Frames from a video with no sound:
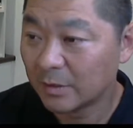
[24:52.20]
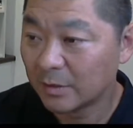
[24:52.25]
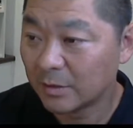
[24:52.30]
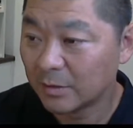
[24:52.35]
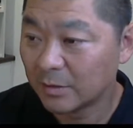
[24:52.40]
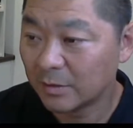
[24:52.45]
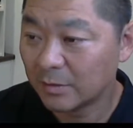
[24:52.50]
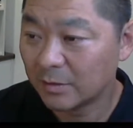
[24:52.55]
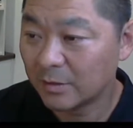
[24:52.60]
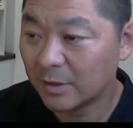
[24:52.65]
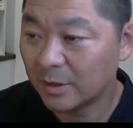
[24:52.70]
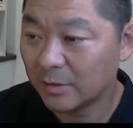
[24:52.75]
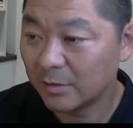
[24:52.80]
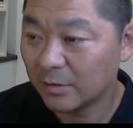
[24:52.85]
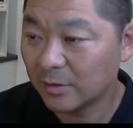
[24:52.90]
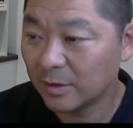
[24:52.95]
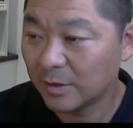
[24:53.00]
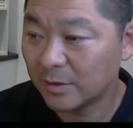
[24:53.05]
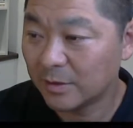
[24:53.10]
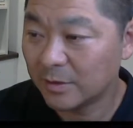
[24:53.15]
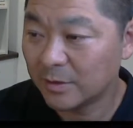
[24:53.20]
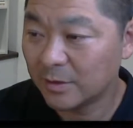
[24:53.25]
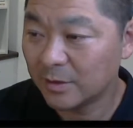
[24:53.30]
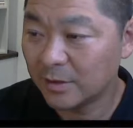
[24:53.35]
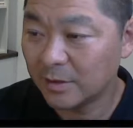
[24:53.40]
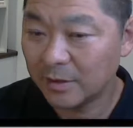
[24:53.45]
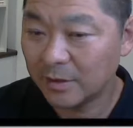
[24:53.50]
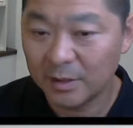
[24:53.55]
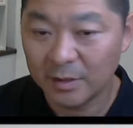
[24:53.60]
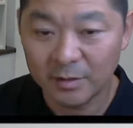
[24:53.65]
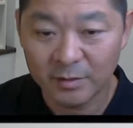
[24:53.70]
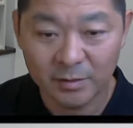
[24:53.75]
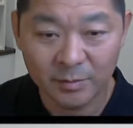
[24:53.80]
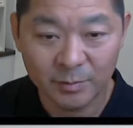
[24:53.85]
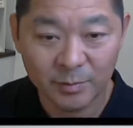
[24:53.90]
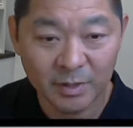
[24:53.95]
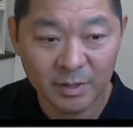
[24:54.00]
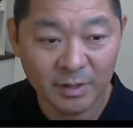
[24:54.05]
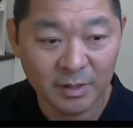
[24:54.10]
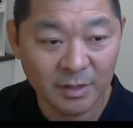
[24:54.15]
so then you can see how the
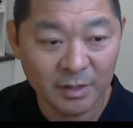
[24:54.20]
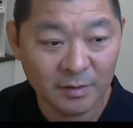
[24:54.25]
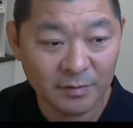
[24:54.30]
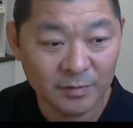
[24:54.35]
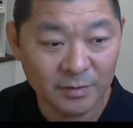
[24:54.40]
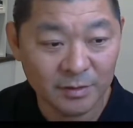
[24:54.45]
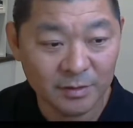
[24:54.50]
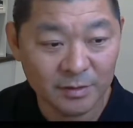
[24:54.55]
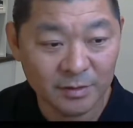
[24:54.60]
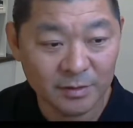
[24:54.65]
PDF